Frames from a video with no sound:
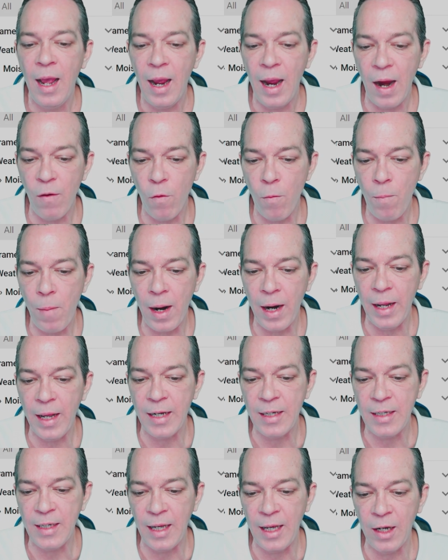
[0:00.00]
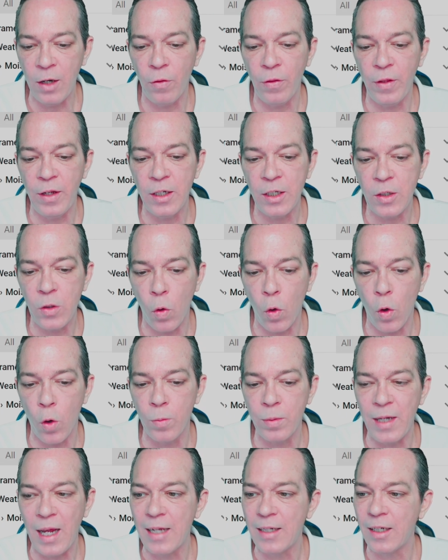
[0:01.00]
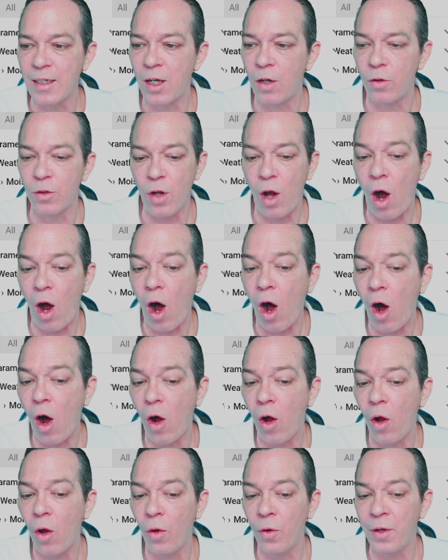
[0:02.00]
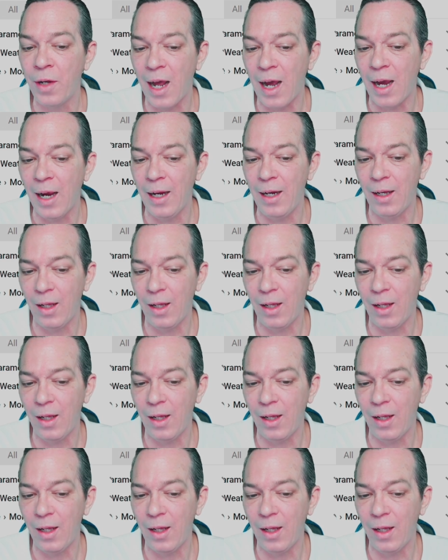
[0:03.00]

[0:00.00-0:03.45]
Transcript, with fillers: Everybody gets in on these storms as it goes all night